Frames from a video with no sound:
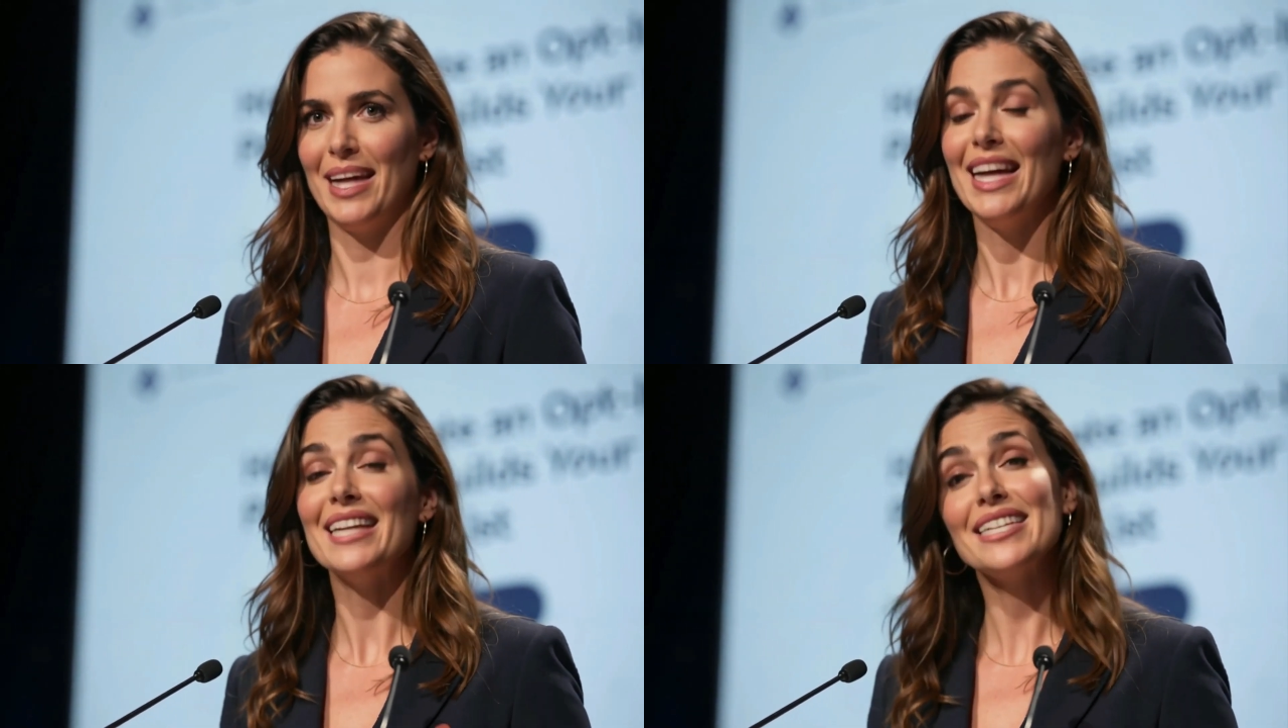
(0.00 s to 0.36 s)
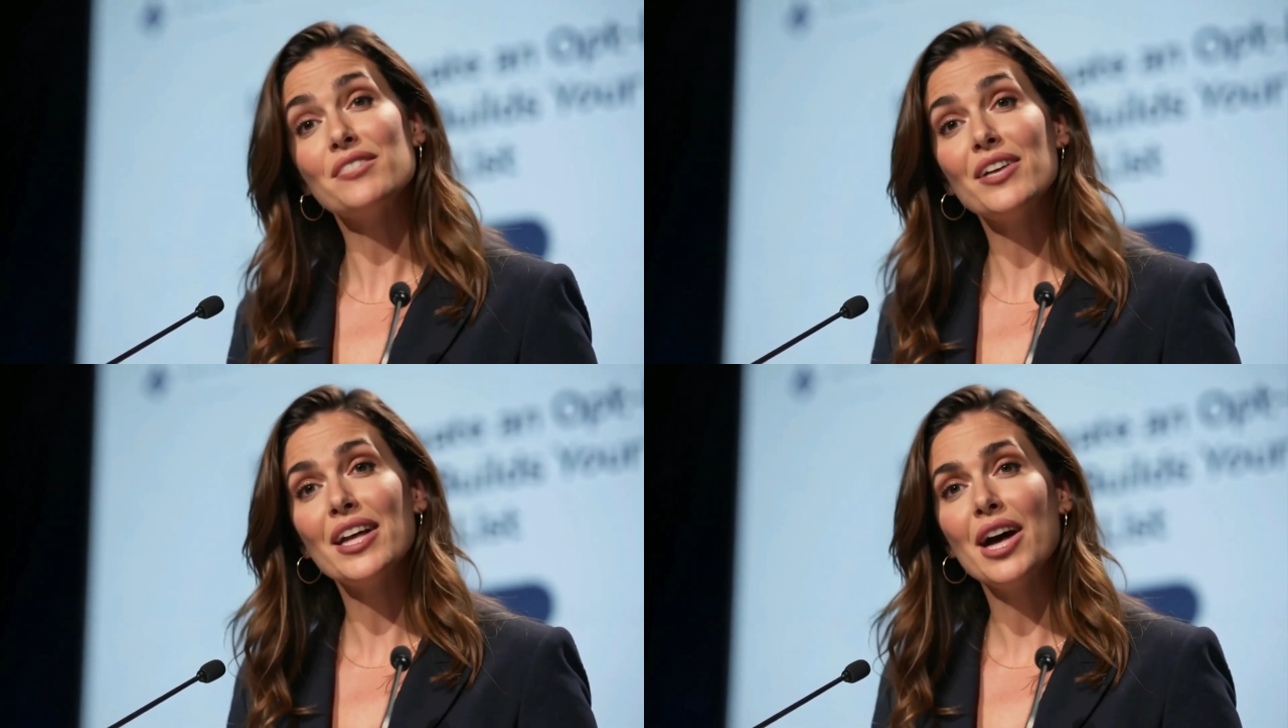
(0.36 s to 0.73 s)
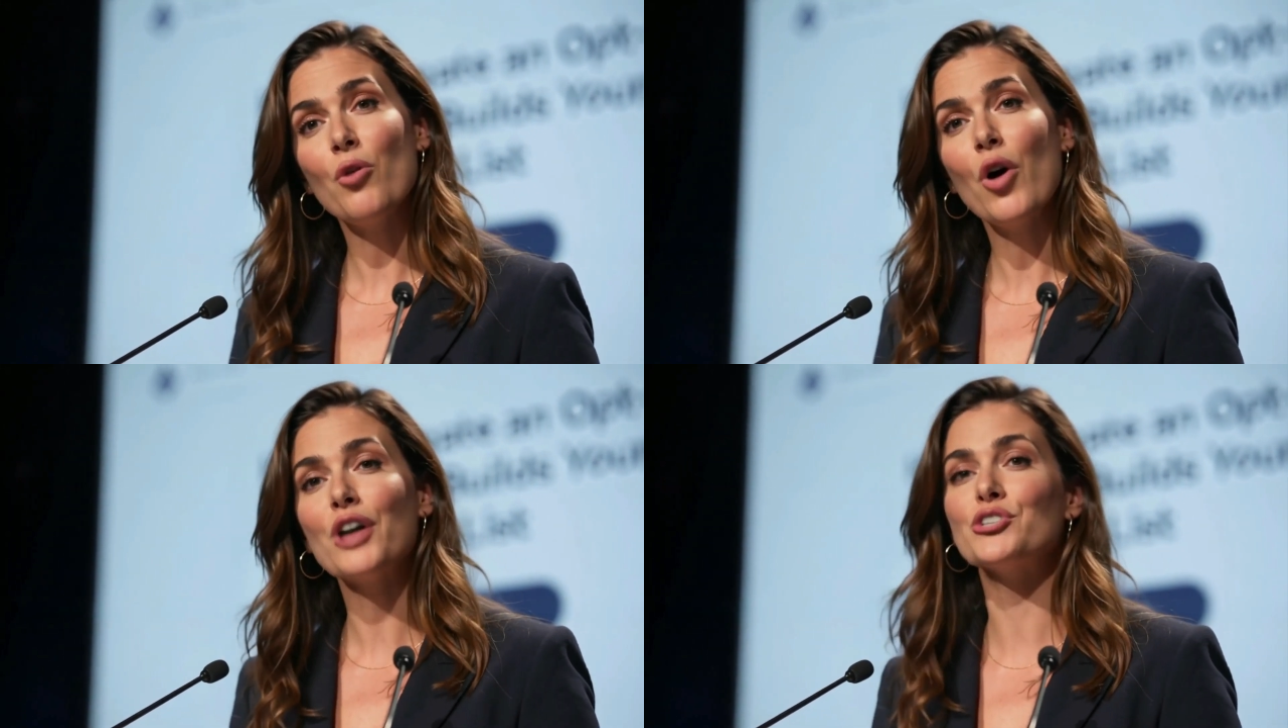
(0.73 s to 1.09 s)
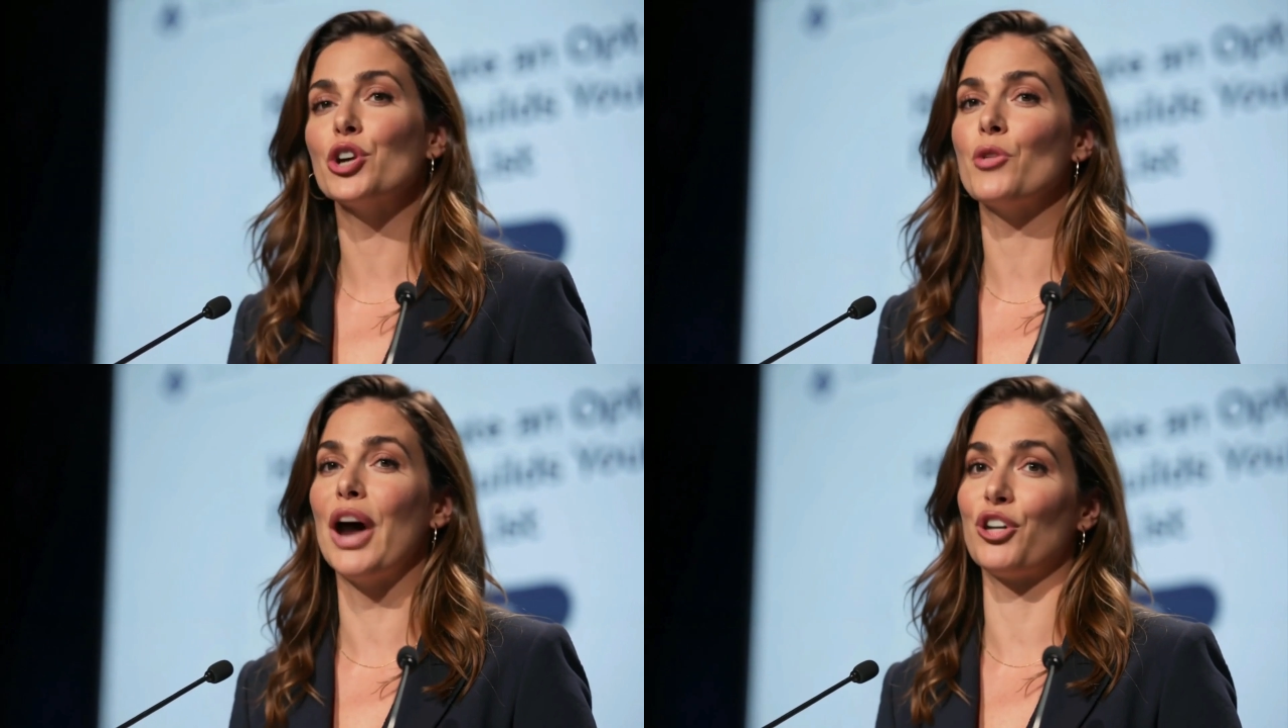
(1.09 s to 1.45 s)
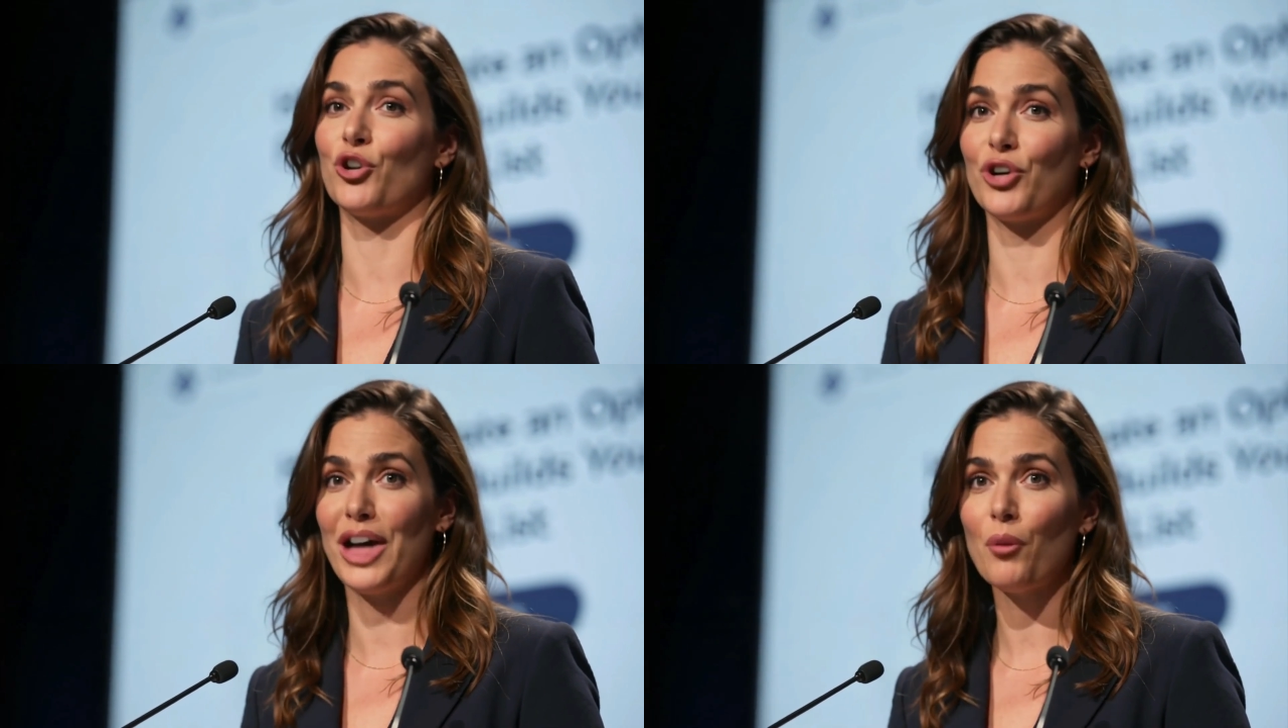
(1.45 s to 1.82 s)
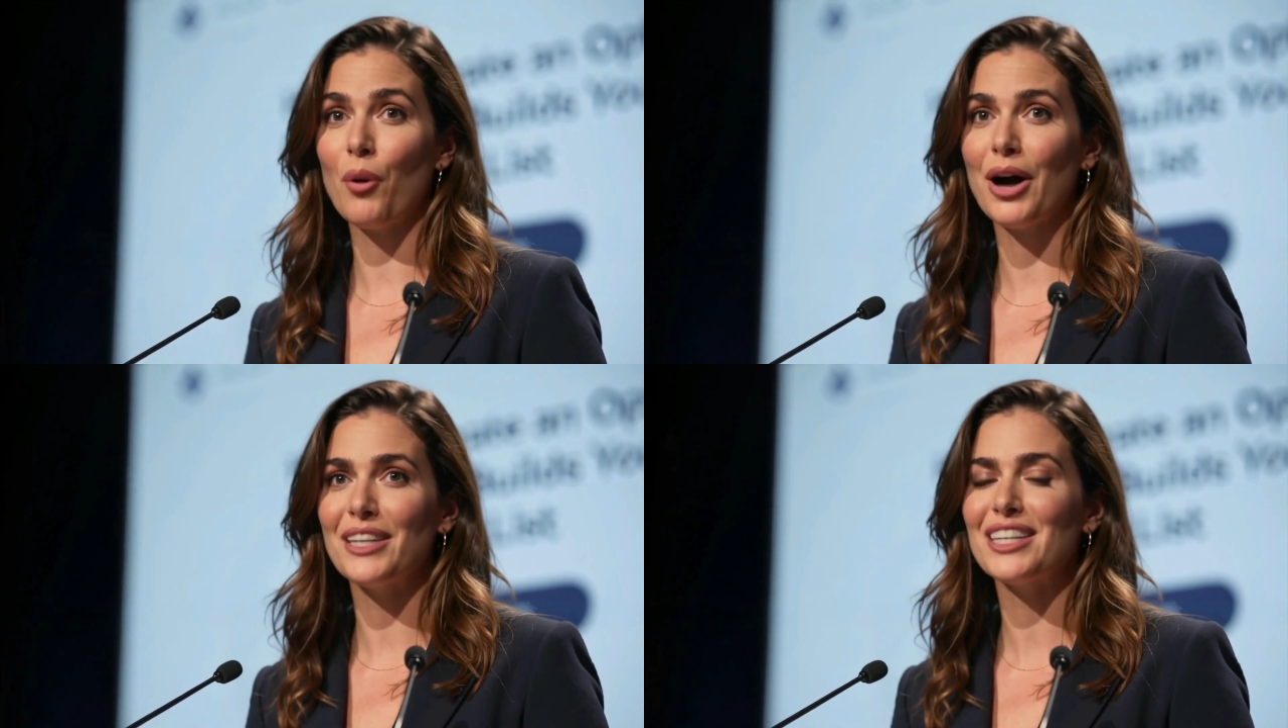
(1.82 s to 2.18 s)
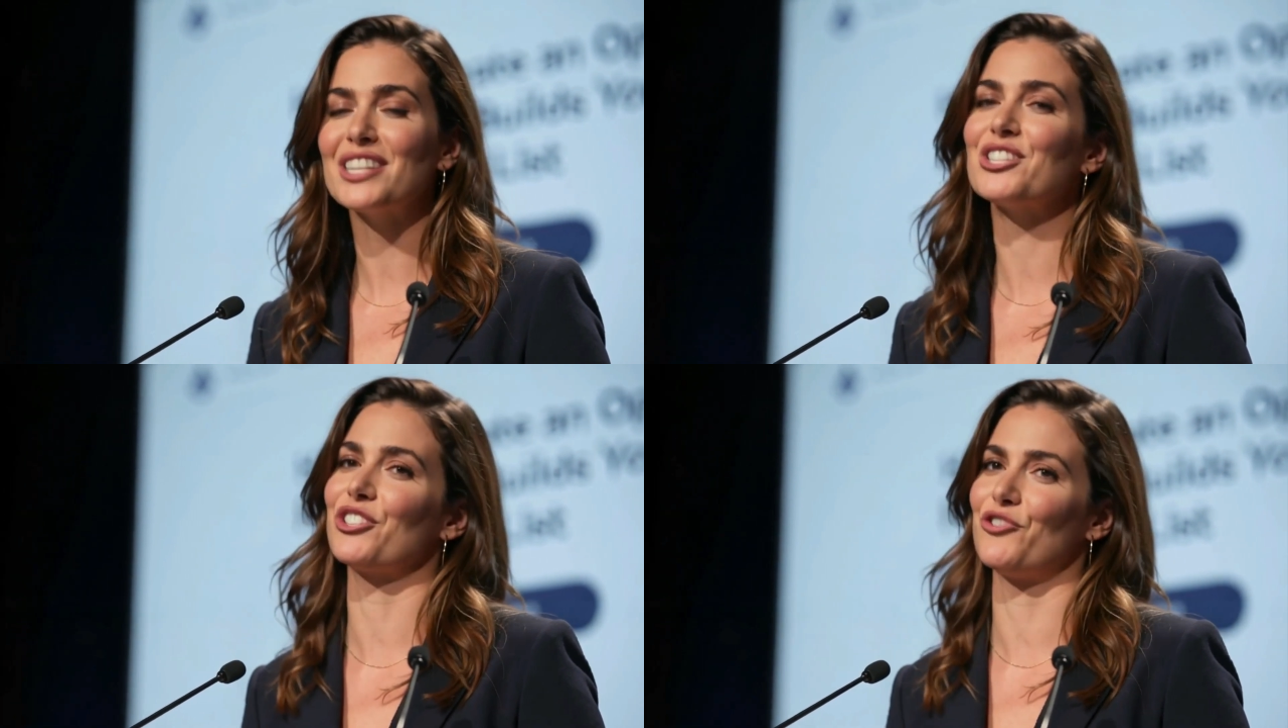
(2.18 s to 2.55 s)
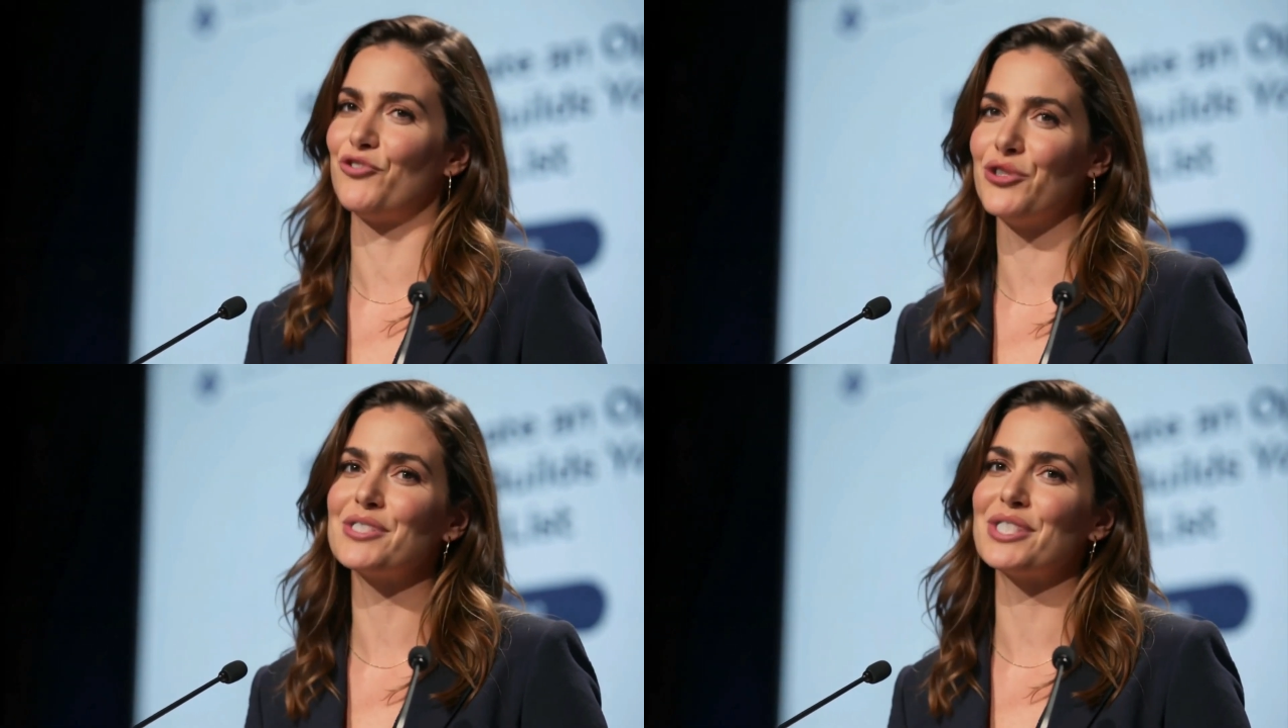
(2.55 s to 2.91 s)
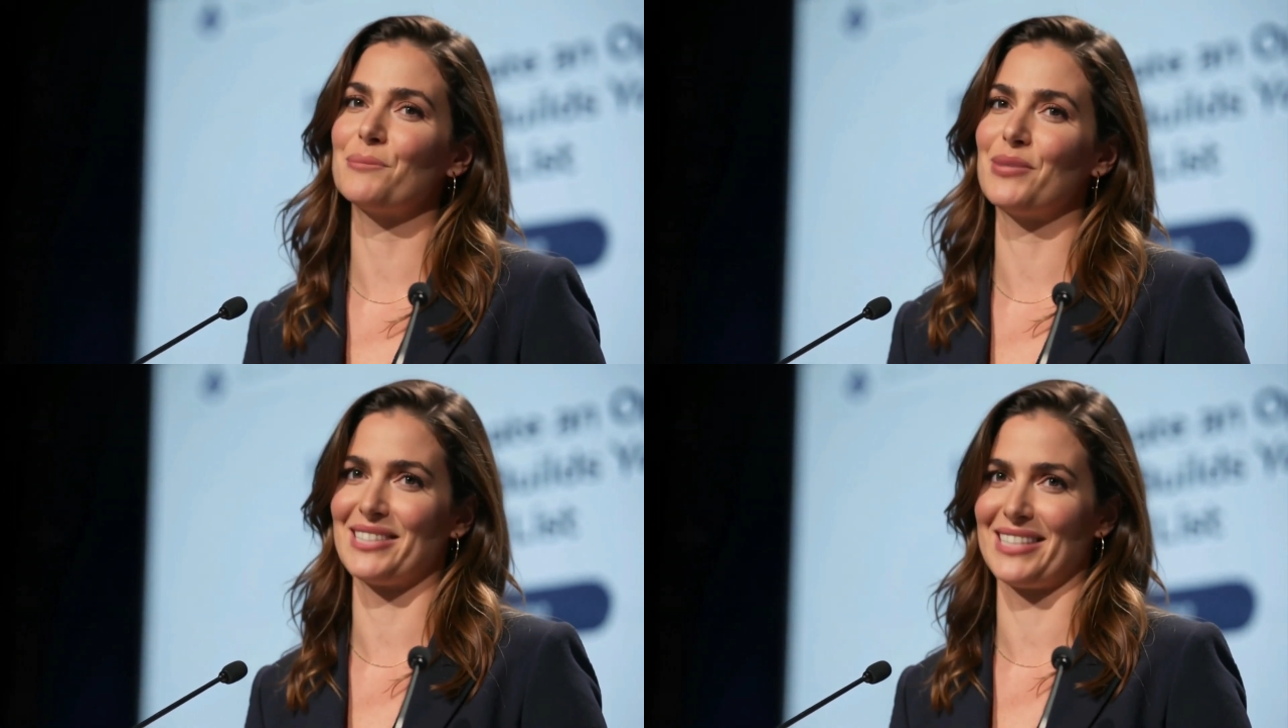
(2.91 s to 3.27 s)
In this video, I'll show you how to create one in just a few simple